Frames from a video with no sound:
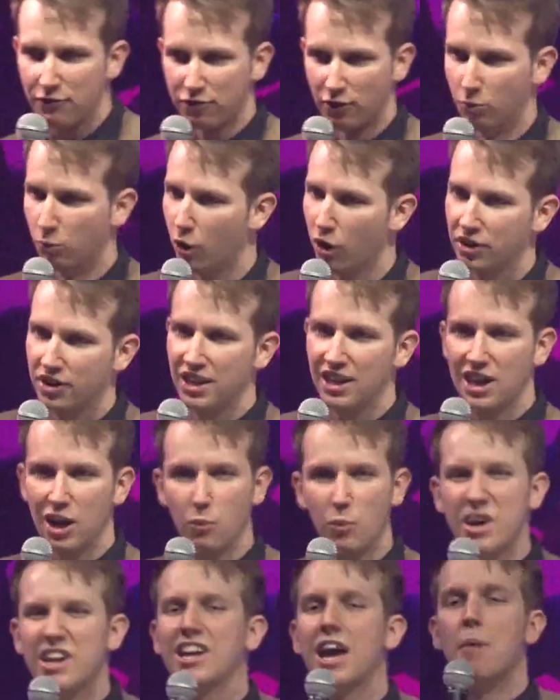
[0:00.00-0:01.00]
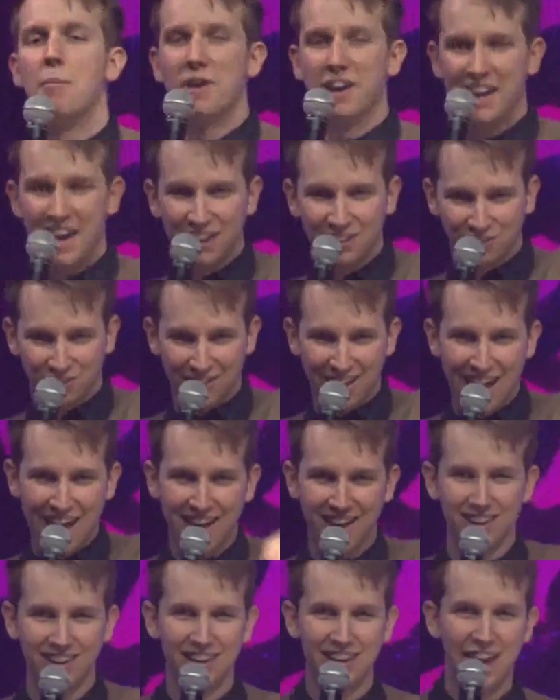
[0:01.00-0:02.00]
from working? Can we come against
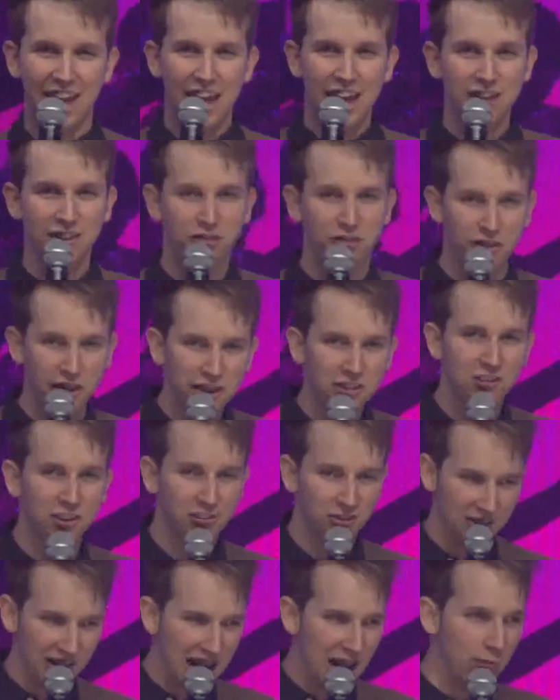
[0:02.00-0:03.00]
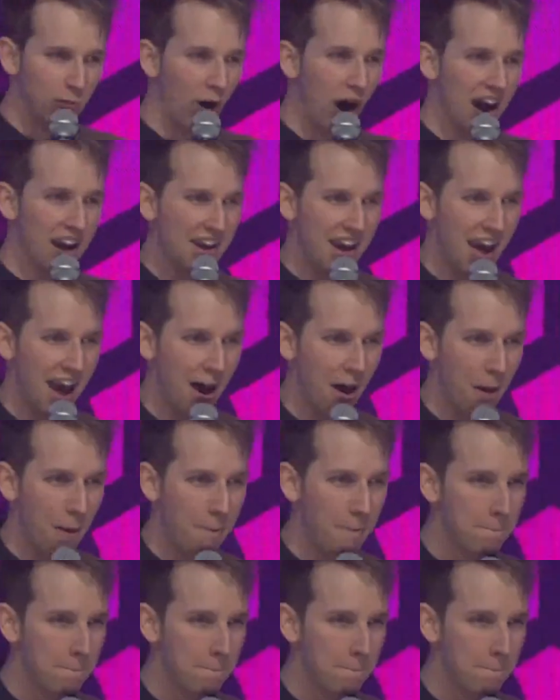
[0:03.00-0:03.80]
that in Jesus' name right now?